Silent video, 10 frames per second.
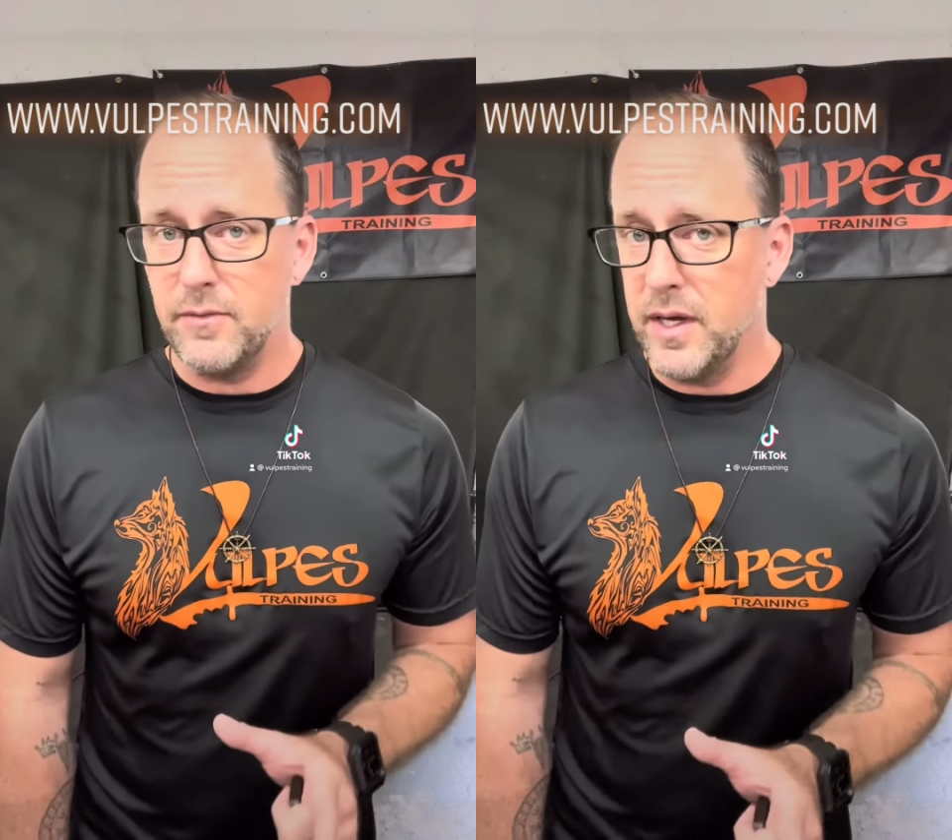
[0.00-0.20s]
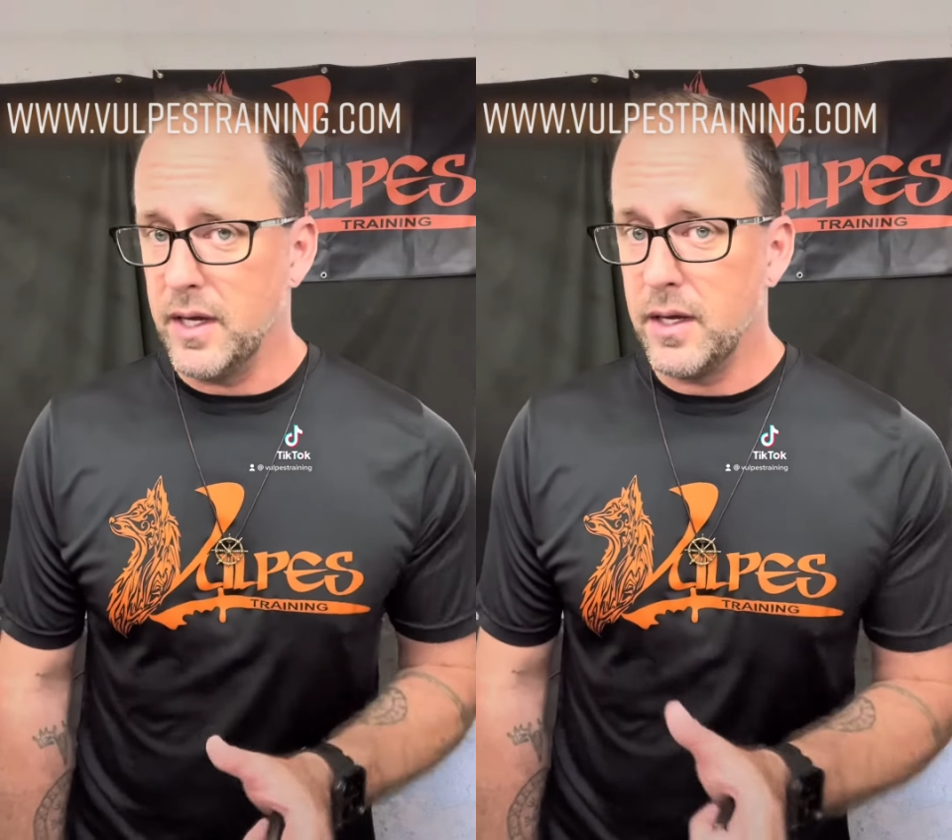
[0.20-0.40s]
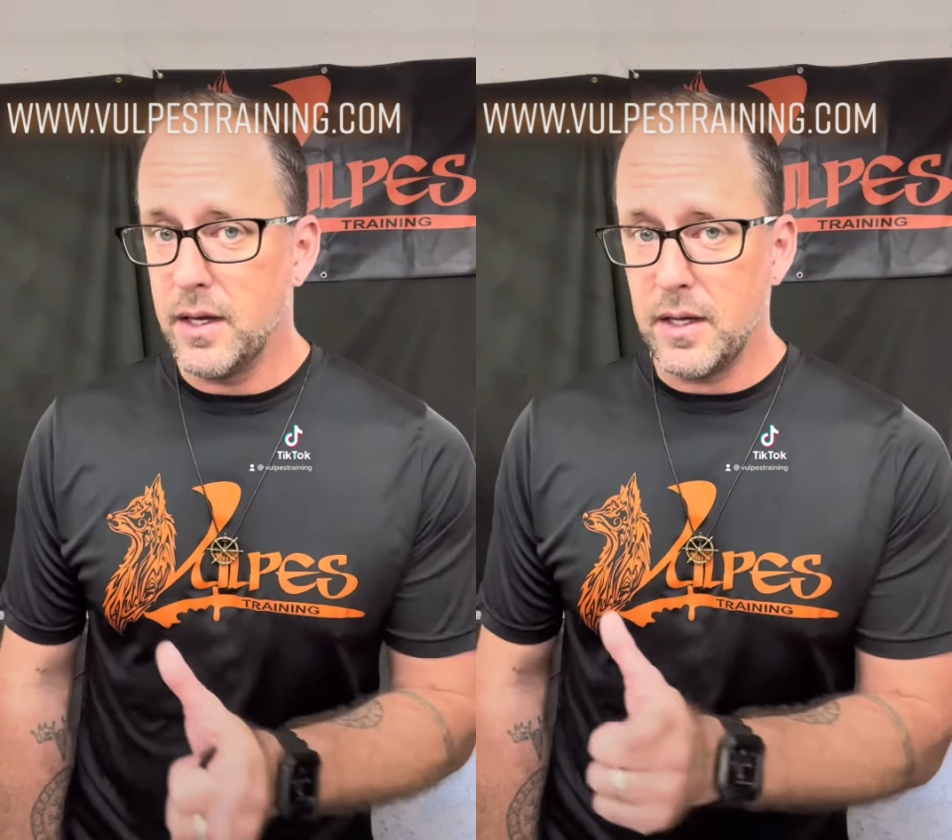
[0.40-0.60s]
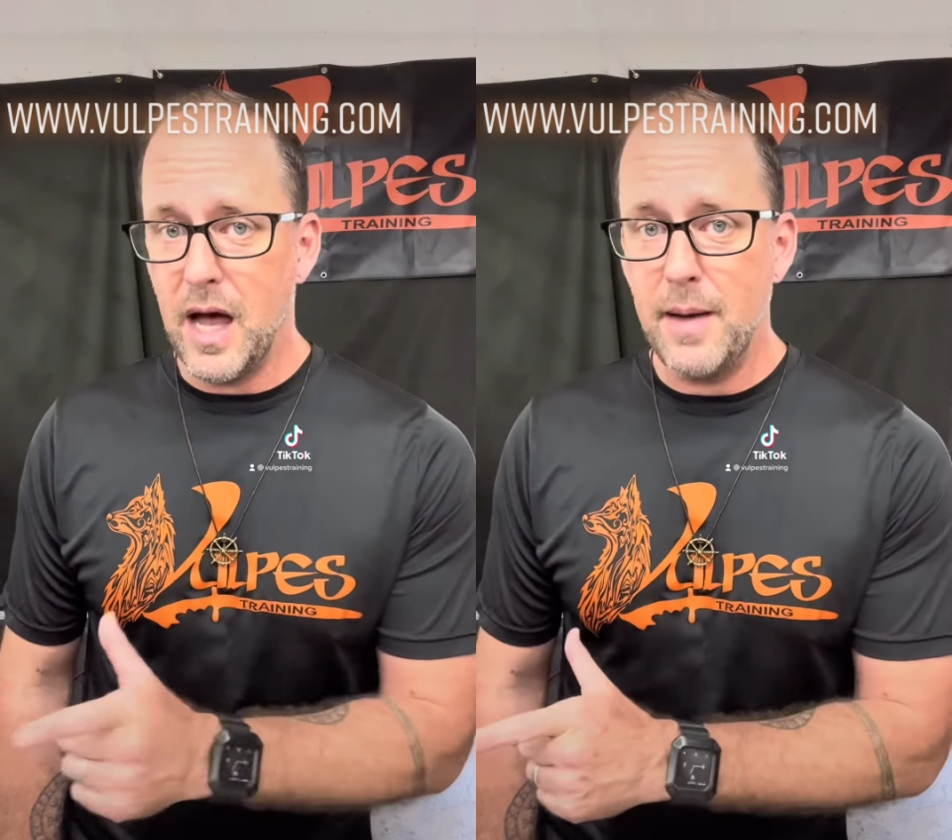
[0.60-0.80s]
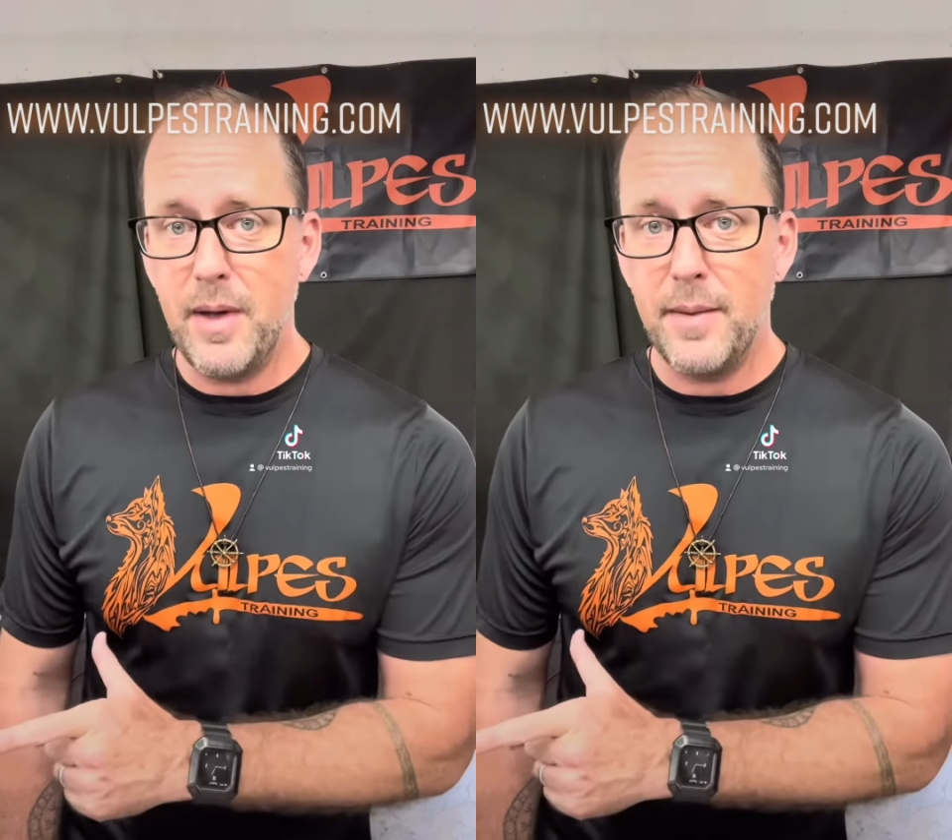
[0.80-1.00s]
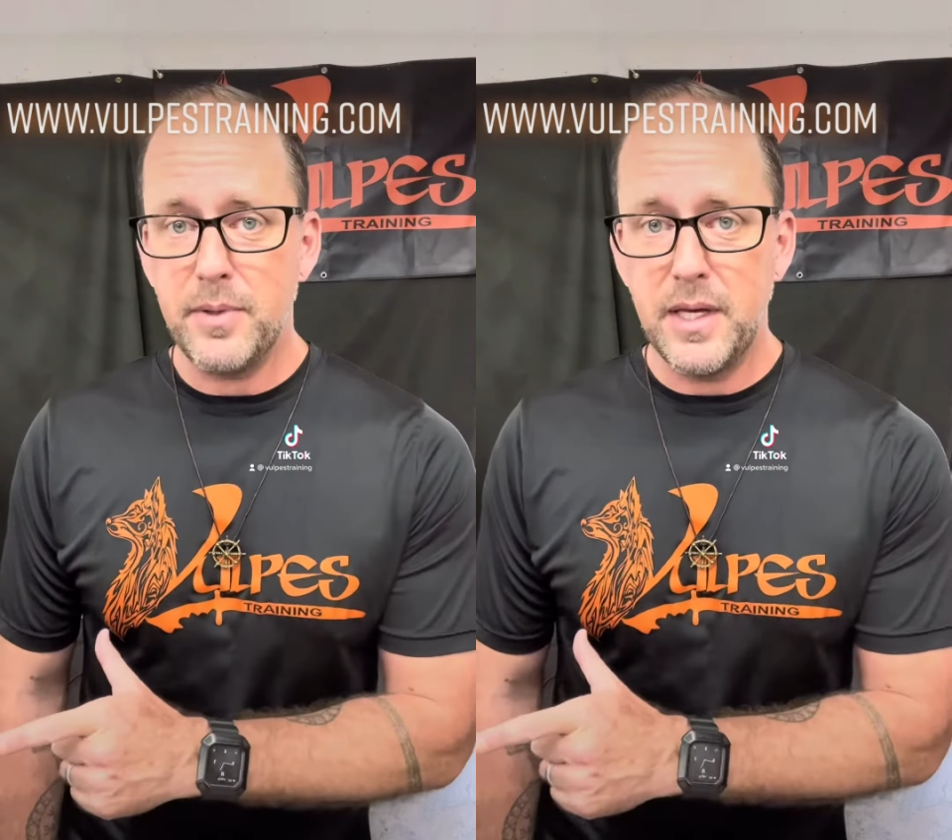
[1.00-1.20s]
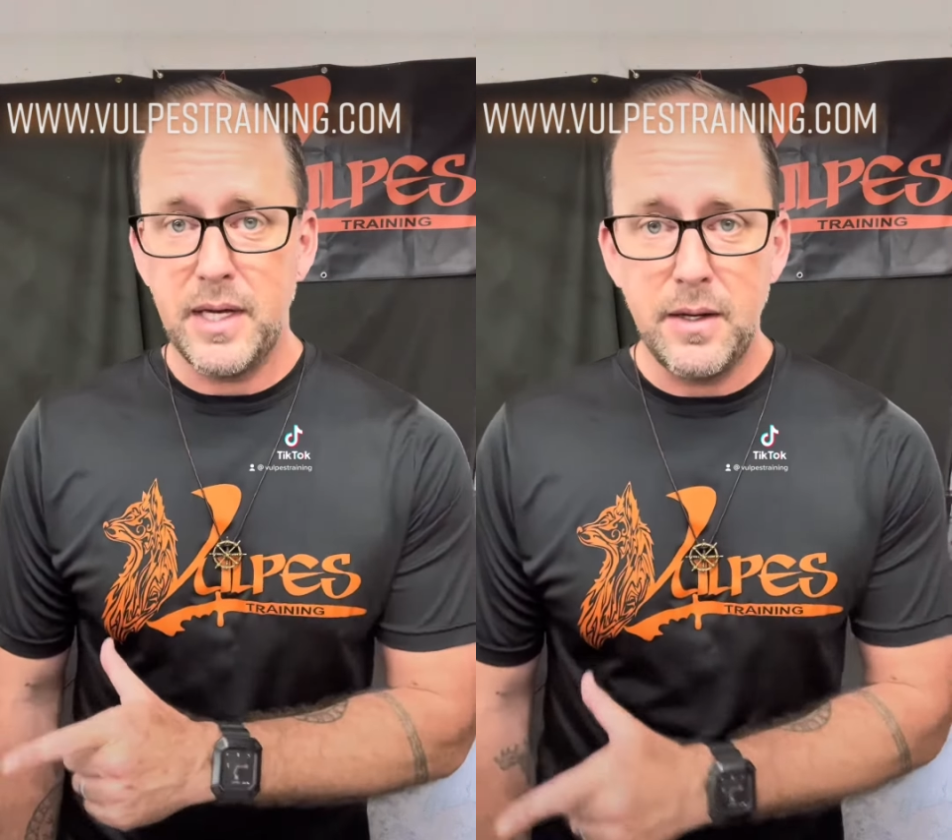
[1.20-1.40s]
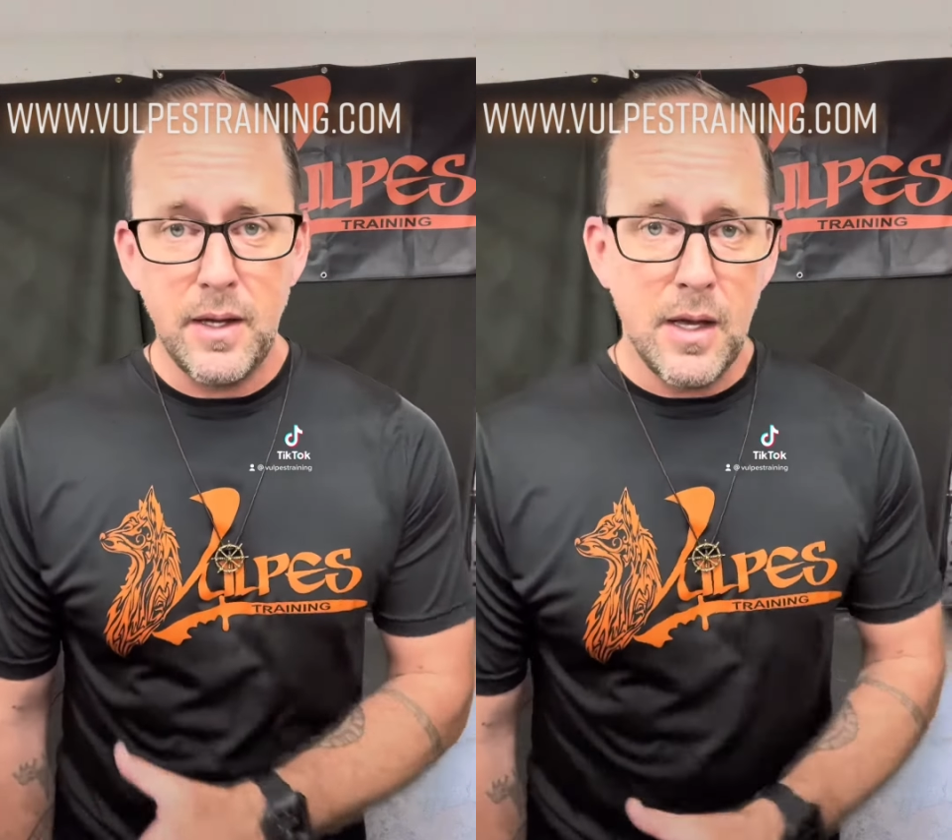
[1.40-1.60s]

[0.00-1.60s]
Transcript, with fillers: a combat blade